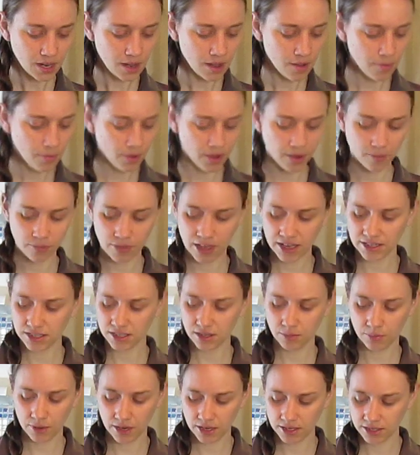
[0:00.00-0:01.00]
But that's
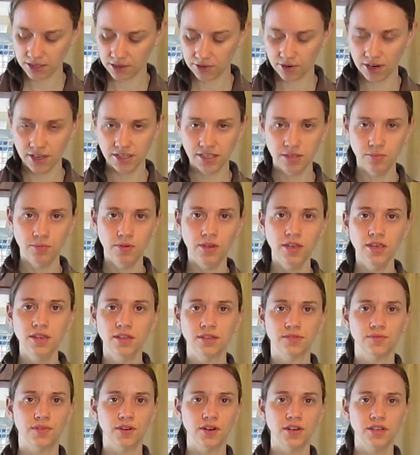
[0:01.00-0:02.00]
the basic recipe.
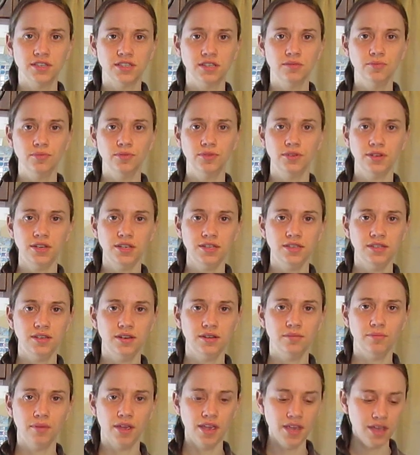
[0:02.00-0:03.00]
It's very simple and easy
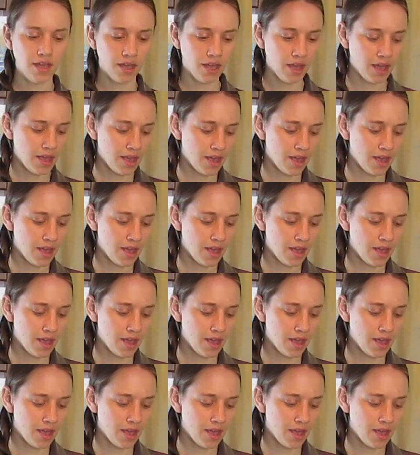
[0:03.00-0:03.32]
to make.